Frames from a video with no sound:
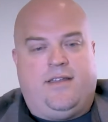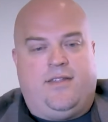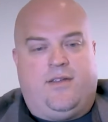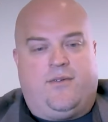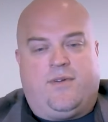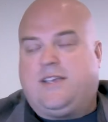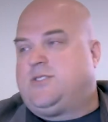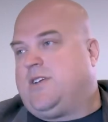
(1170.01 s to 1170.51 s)
in
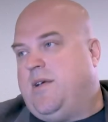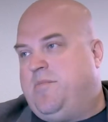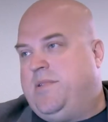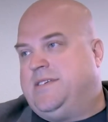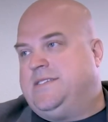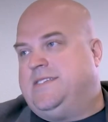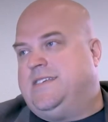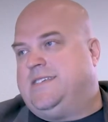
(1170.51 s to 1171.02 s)
the restaurant
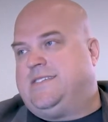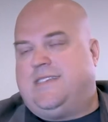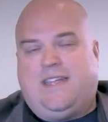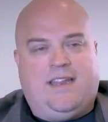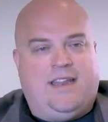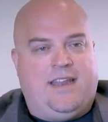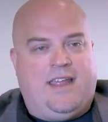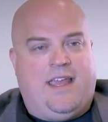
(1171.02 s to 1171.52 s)
business
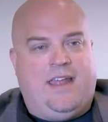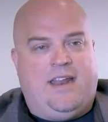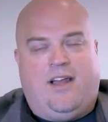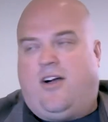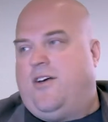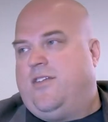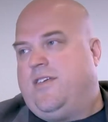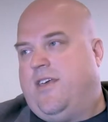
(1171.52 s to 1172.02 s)
and and
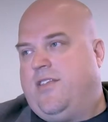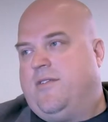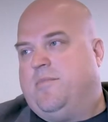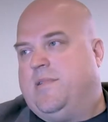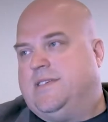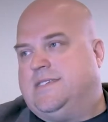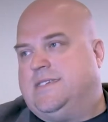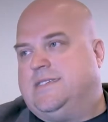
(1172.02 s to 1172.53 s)
all the other
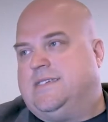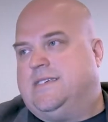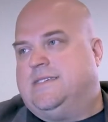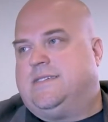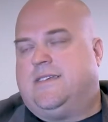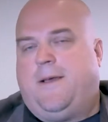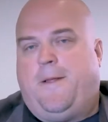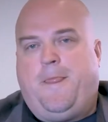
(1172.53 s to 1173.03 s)

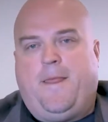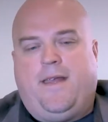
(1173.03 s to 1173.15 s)
businesses.